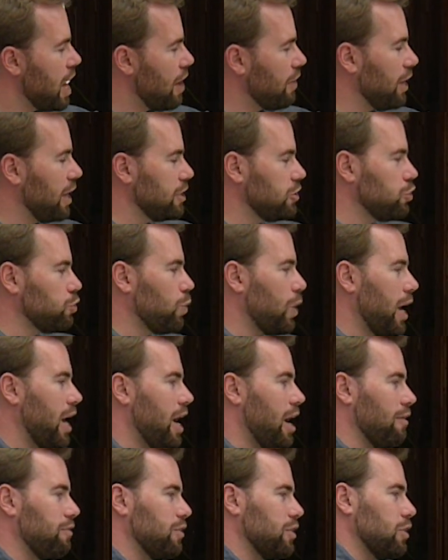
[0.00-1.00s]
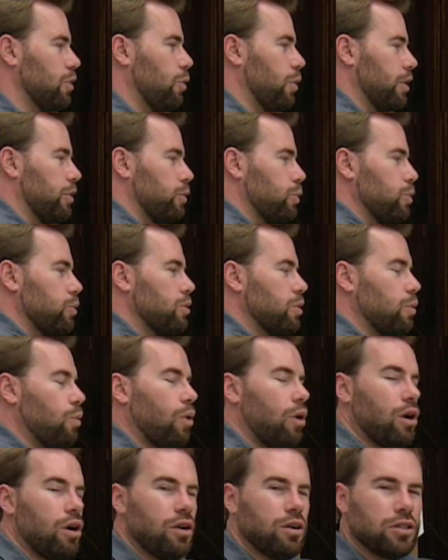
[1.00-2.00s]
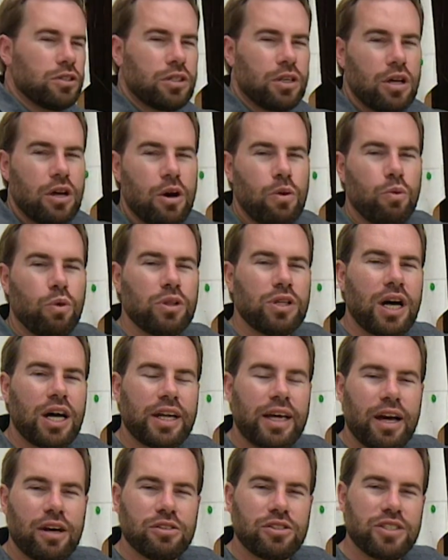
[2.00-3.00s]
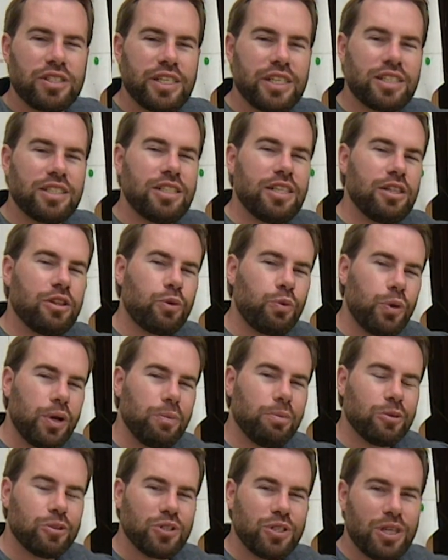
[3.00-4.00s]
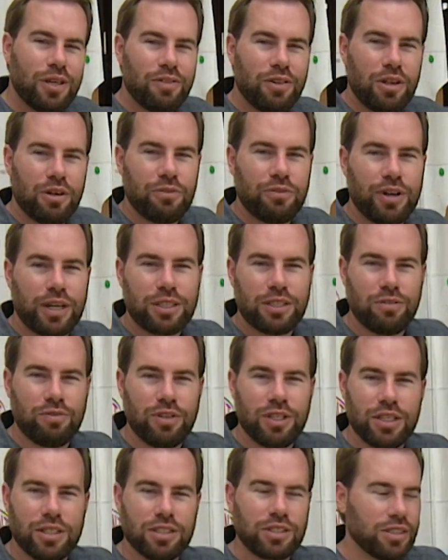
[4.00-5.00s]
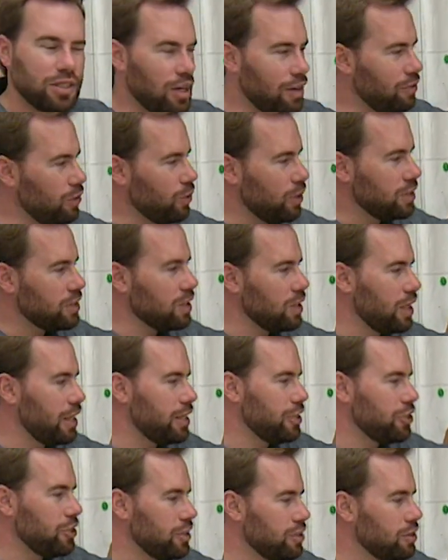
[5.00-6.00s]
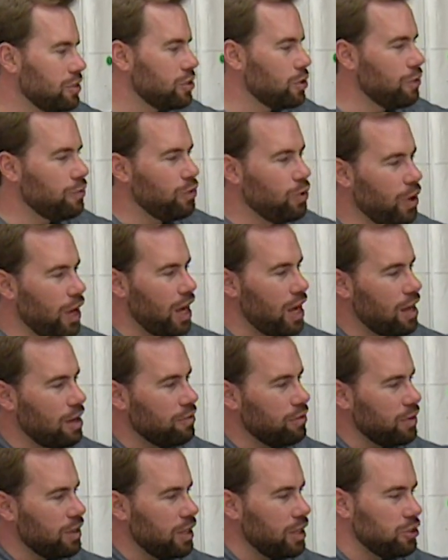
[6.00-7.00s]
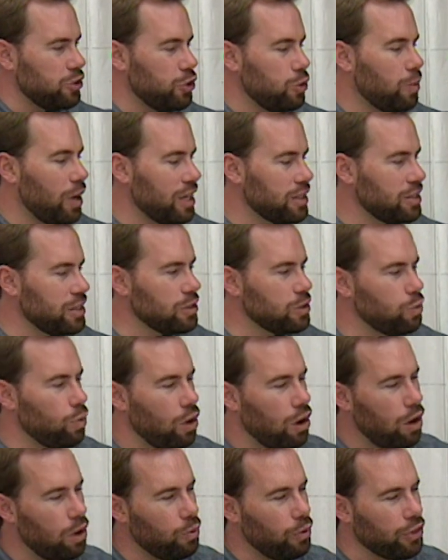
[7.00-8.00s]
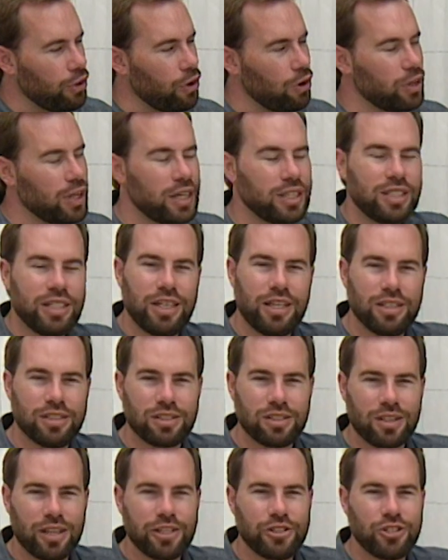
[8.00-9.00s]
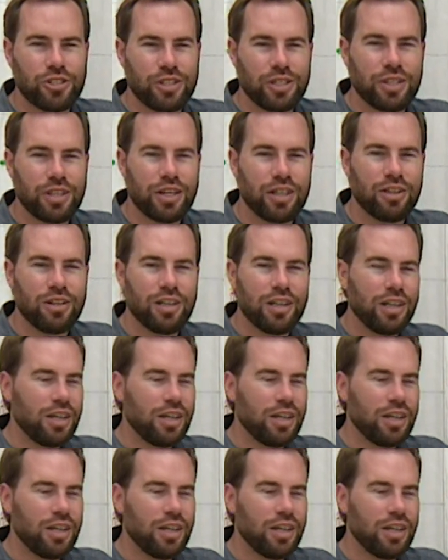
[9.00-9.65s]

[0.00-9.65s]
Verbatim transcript: And that draft going through the walls will knock out 63% of the effectiveness of your insulation. So if you have a 2x6 wall with R19 insulation in there,